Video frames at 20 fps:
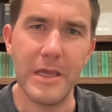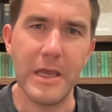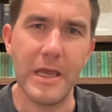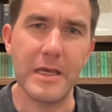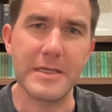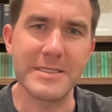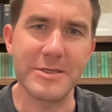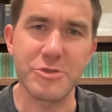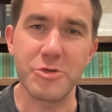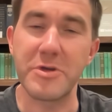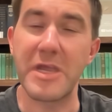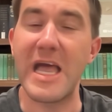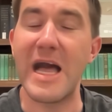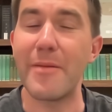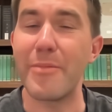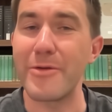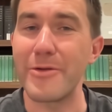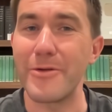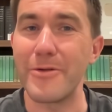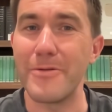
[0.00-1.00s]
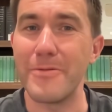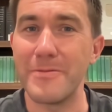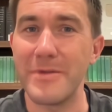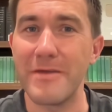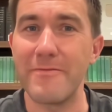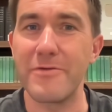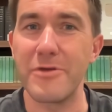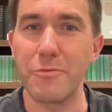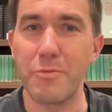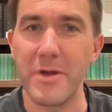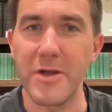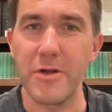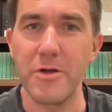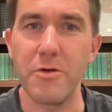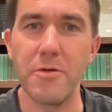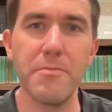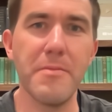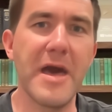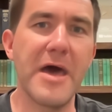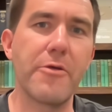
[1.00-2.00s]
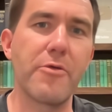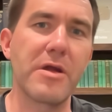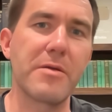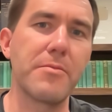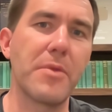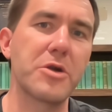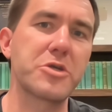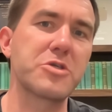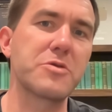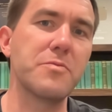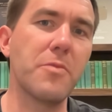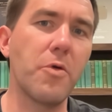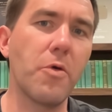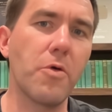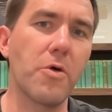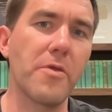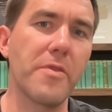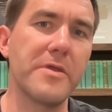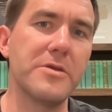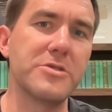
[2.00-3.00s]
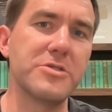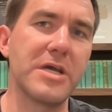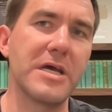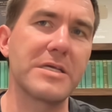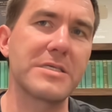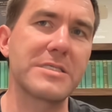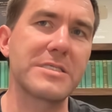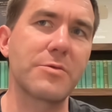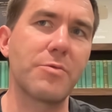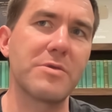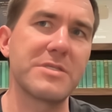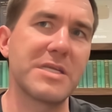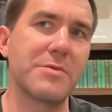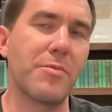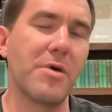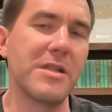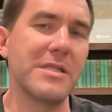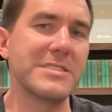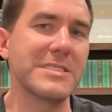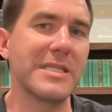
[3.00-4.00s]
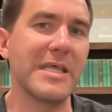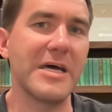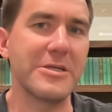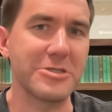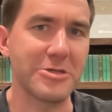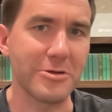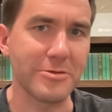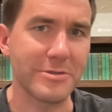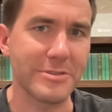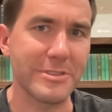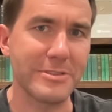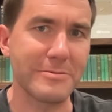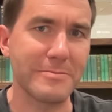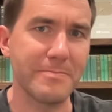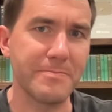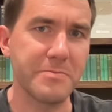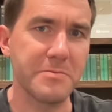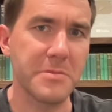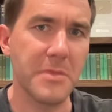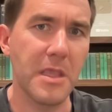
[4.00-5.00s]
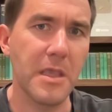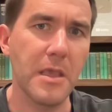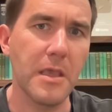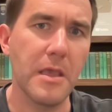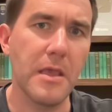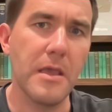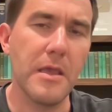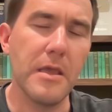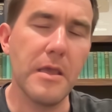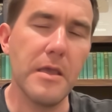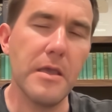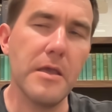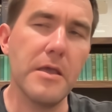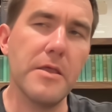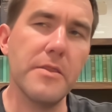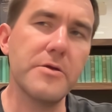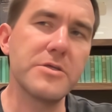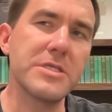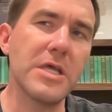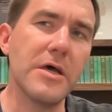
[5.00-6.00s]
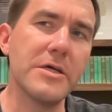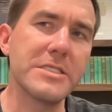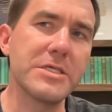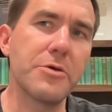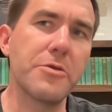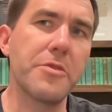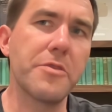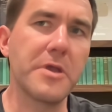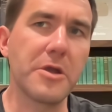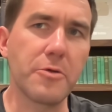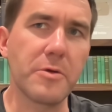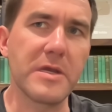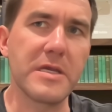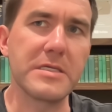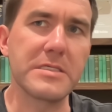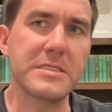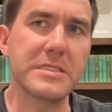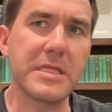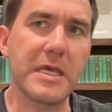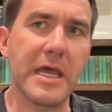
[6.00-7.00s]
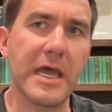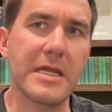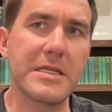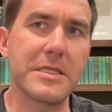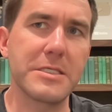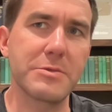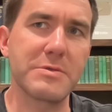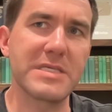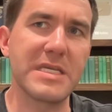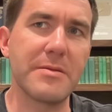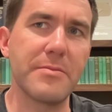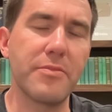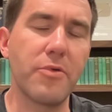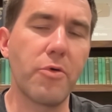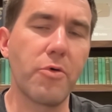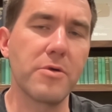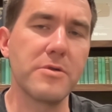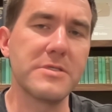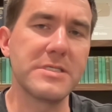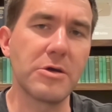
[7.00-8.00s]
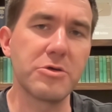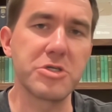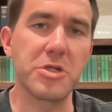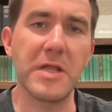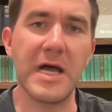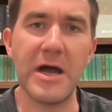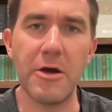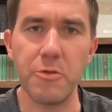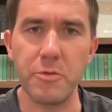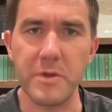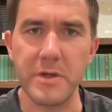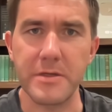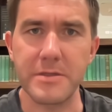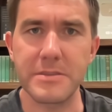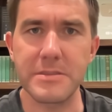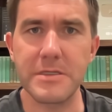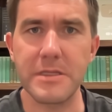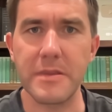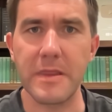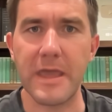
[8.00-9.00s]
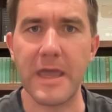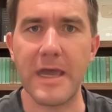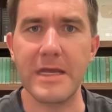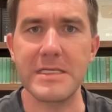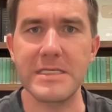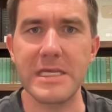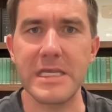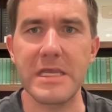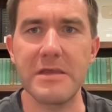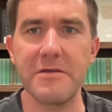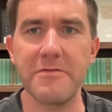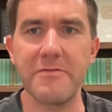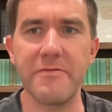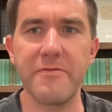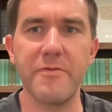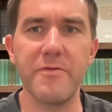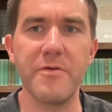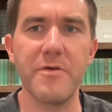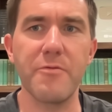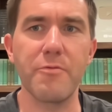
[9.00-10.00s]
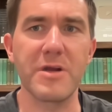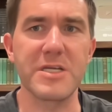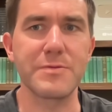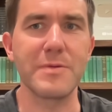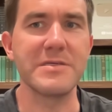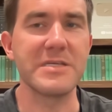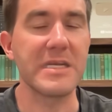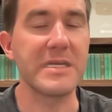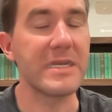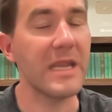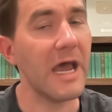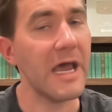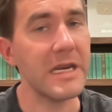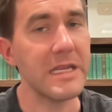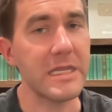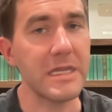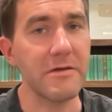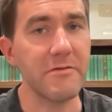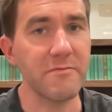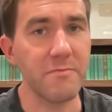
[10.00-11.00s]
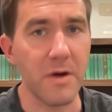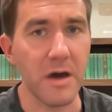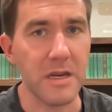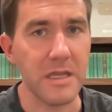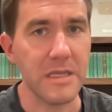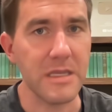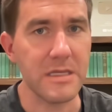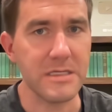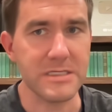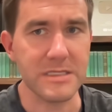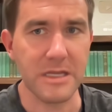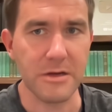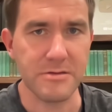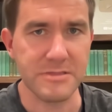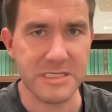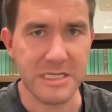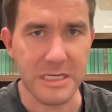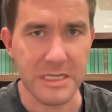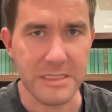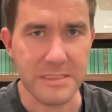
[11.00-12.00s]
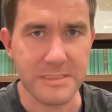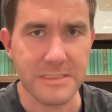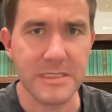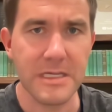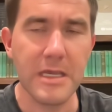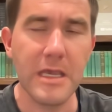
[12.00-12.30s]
social capital, if you will, mattering much more than just what's in one's ledgers. There's also theories that this was an important social outlet, that if Richmond did not give money to their cities,